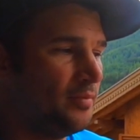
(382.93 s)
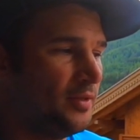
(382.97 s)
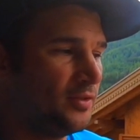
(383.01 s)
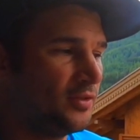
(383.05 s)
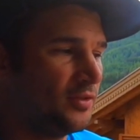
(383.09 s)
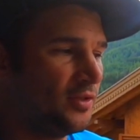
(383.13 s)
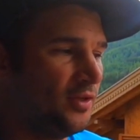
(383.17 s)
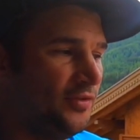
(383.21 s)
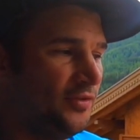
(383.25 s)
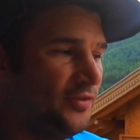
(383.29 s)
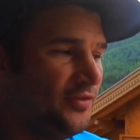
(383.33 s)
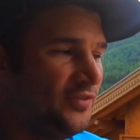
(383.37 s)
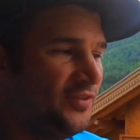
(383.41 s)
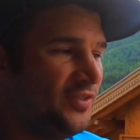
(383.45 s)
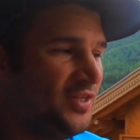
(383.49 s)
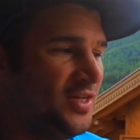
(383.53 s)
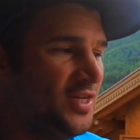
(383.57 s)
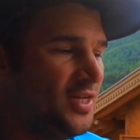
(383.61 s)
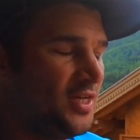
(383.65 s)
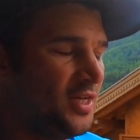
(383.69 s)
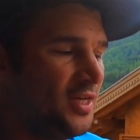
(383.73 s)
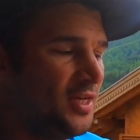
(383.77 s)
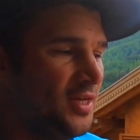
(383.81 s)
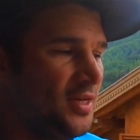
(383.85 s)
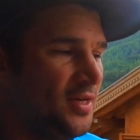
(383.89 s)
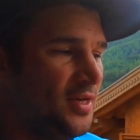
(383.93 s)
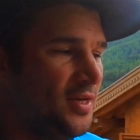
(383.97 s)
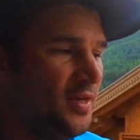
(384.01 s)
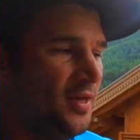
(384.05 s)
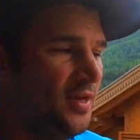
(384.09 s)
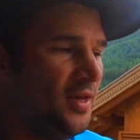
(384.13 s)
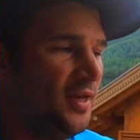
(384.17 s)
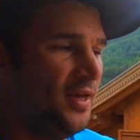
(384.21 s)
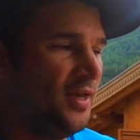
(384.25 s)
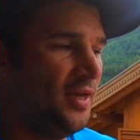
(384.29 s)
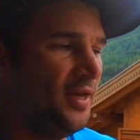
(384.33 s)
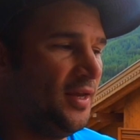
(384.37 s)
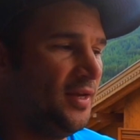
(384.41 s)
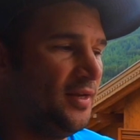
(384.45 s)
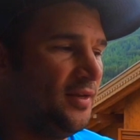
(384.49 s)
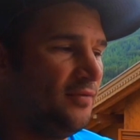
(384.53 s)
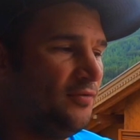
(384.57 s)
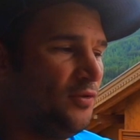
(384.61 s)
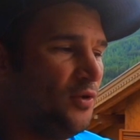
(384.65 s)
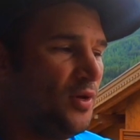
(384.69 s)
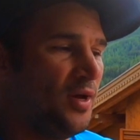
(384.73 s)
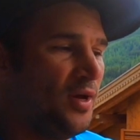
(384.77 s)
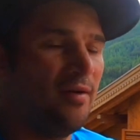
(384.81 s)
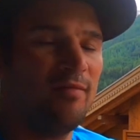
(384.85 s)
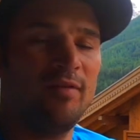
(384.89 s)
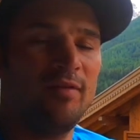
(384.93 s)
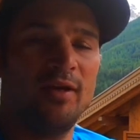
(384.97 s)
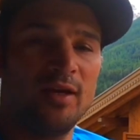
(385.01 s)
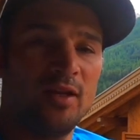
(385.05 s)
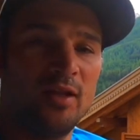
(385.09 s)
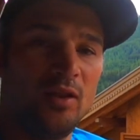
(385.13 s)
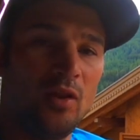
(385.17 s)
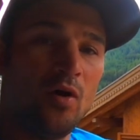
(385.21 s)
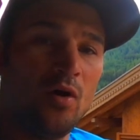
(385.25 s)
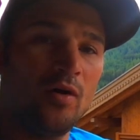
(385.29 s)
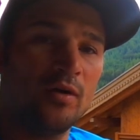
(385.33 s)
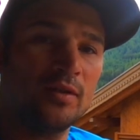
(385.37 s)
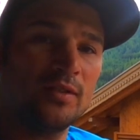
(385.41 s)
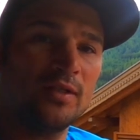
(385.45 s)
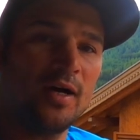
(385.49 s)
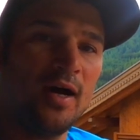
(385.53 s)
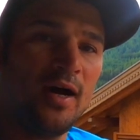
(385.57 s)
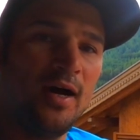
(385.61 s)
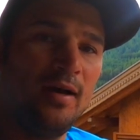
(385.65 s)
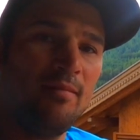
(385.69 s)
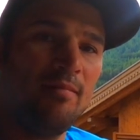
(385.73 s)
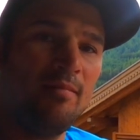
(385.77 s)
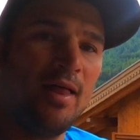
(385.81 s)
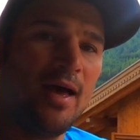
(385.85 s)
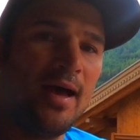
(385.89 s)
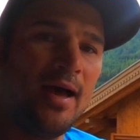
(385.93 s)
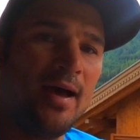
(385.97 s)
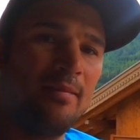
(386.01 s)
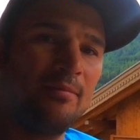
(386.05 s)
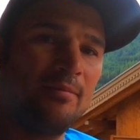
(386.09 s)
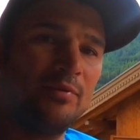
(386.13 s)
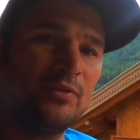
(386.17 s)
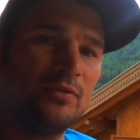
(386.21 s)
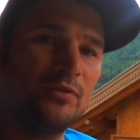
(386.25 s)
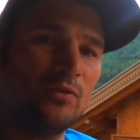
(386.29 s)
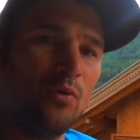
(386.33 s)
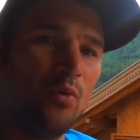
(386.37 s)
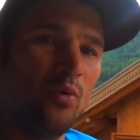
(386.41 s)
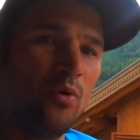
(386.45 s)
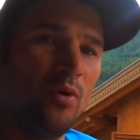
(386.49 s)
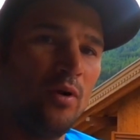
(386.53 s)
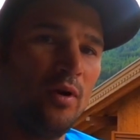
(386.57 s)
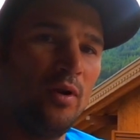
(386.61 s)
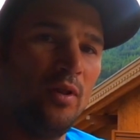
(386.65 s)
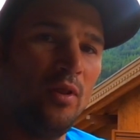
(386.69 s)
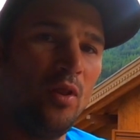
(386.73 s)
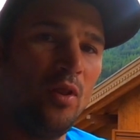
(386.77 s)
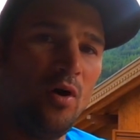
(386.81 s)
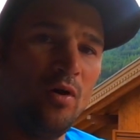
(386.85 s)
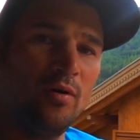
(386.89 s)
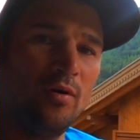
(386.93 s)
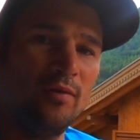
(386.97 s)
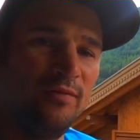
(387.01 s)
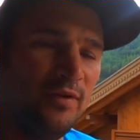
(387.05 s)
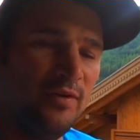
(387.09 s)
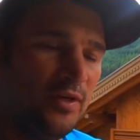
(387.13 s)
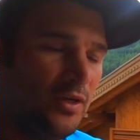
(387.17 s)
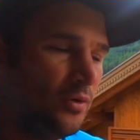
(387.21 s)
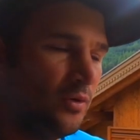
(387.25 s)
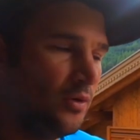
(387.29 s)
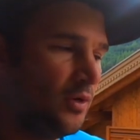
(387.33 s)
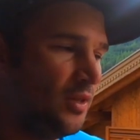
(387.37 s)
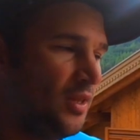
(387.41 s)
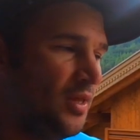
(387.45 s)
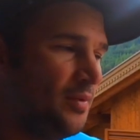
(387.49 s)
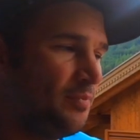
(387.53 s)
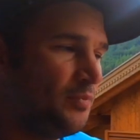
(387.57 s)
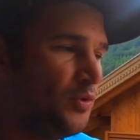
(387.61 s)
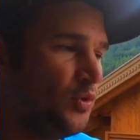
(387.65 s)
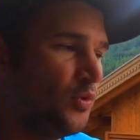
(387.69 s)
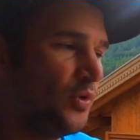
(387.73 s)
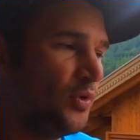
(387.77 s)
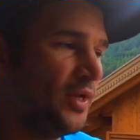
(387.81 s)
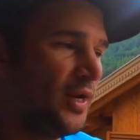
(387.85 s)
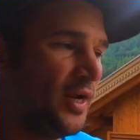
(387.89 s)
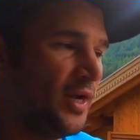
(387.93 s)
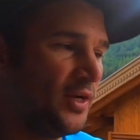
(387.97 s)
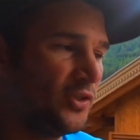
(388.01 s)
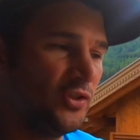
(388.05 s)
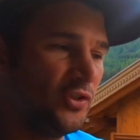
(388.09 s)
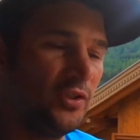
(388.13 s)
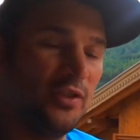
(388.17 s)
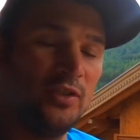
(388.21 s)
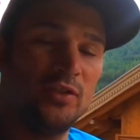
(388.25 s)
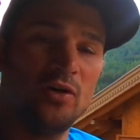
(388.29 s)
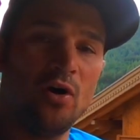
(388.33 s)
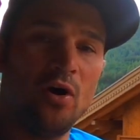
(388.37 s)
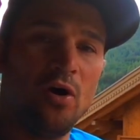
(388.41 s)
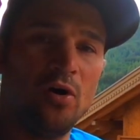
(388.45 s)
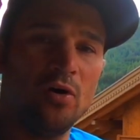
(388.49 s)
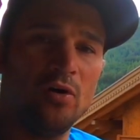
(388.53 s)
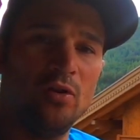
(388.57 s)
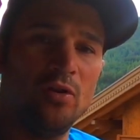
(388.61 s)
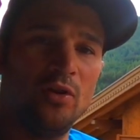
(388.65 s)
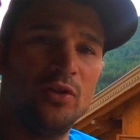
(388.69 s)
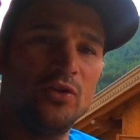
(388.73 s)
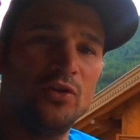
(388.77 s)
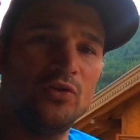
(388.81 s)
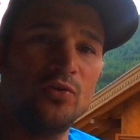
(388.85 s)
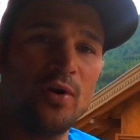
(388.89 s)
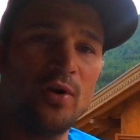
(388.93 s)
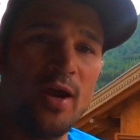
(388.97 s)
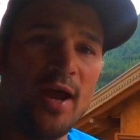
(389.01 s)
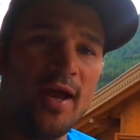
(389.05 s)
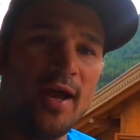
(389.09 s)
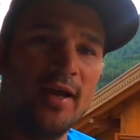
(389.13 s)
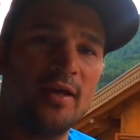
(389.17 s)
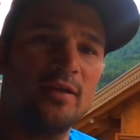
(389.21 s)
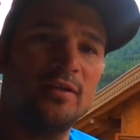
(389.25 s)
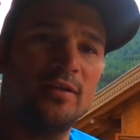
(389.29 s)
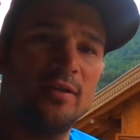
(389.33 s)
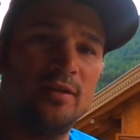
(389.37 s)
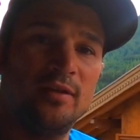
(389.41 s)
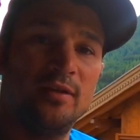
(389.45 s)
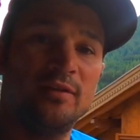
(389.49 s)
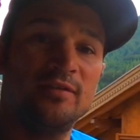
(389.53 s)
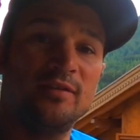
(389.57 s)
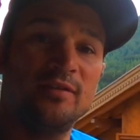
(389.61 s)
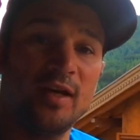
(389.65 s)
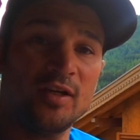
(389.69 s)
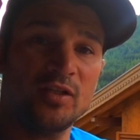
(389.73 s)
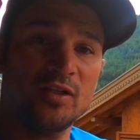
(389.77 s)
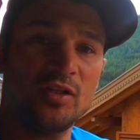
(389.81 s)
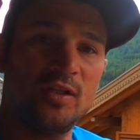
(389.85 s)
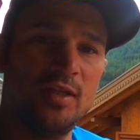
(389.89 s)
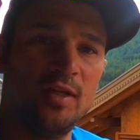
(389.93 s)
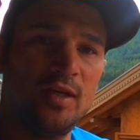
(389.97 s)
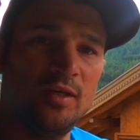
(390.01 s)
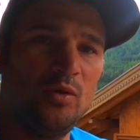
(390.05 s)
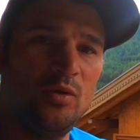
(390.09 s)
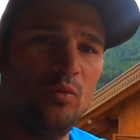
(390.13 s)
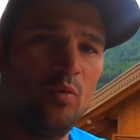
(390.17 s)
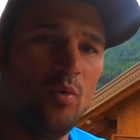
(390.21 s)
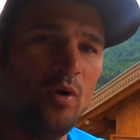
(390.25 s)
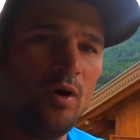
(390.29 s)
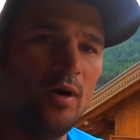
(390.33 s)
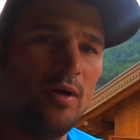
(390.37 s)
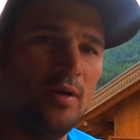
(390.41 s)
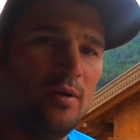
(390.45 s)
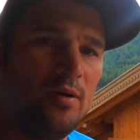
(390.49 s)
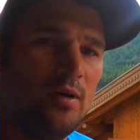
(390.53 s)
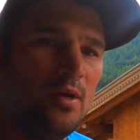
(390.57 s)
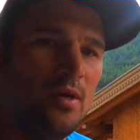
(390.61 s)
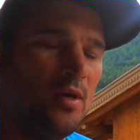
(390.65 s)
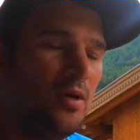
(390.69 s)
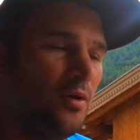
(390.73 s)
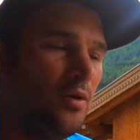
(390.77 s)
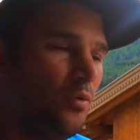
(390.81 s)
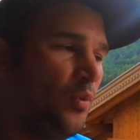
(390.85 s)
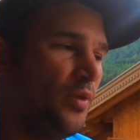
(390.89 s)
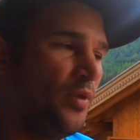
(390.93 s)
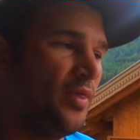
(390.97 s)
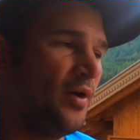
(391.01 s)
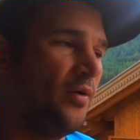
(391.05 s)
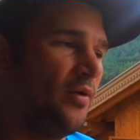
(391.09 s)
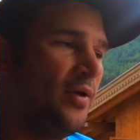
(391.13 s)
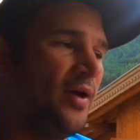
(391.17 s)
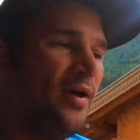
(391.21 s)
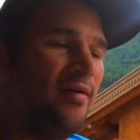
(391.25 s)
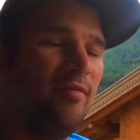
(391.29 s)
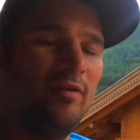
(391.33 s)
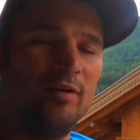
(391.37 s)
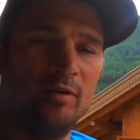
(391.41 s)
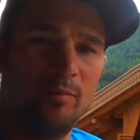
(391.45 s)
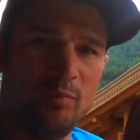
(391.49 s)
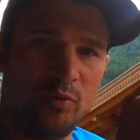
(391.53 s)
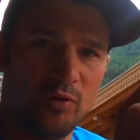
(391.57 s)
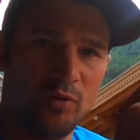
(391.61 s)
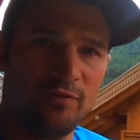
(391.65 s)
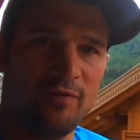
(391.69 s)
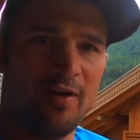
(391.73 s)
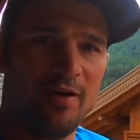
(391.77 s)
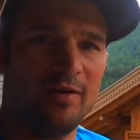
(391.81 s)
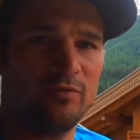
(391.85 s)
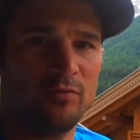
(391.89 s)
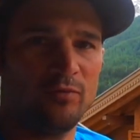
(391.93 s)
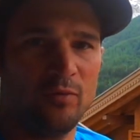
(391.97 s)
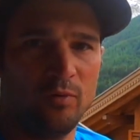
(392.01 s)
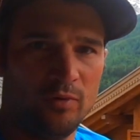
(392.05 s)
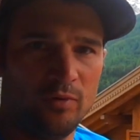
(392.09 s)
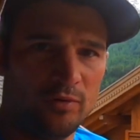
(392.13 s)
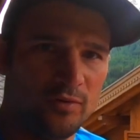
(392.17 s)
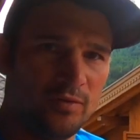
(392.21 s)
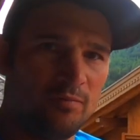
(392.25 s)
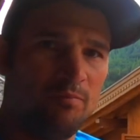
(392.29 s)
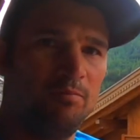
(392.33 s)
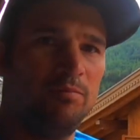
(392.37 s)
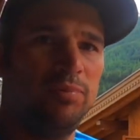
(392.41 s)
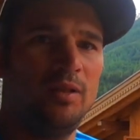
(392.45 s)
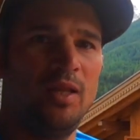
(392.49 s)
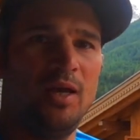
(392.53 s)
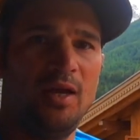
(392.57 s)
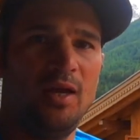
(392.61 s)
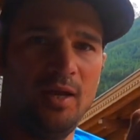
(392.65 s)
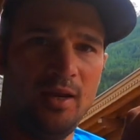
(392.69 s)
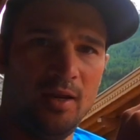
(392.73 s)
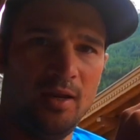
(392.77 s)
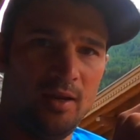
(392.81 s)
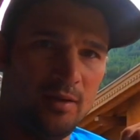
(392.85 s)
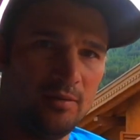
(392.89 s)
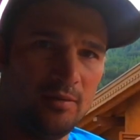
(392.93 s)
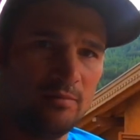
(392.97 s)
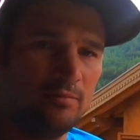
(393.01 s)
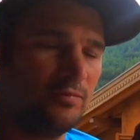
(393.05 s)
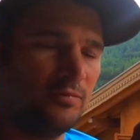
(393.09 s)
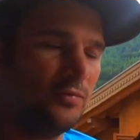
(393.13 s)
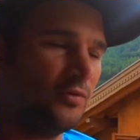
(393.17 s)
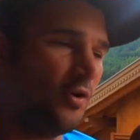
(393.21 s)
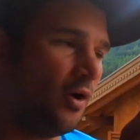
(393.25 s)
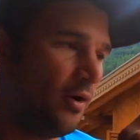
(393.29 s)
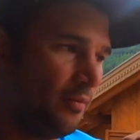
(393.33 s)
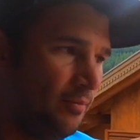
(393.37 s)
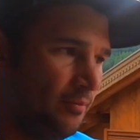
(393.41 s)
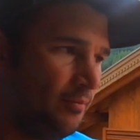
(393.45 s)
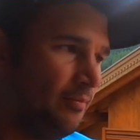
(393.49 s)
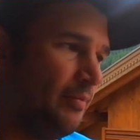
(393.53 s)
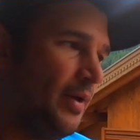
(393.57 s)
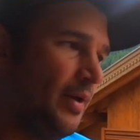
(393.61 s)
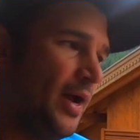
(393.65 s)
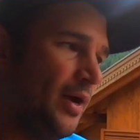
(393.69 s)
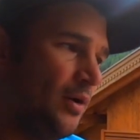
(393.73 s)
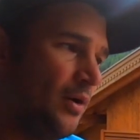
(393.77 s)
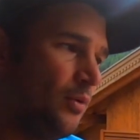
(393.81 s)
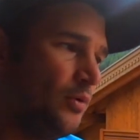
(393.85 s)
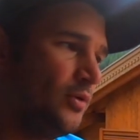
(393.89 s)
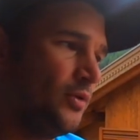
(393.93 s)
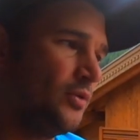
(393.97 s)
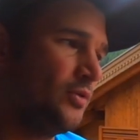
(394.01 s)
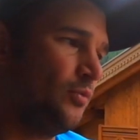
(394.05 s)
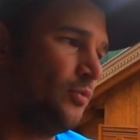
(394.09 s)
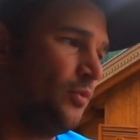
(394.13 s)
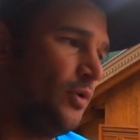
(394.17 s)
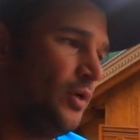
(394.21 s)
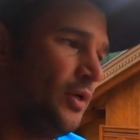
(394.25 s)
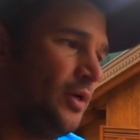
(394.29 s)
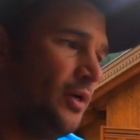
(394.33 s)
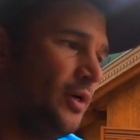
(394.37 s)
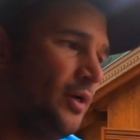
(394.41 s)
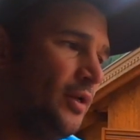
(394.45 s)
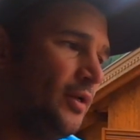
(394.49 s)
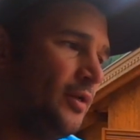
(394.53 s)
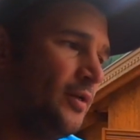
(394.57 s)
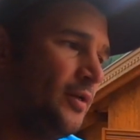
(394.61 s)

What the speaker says: It's called Seek, and if you have like a long time lapse or a long video clip, you can actually toggle and drag to the section that you want without having to push fast forwards, play, stop, and backwards and whatnot.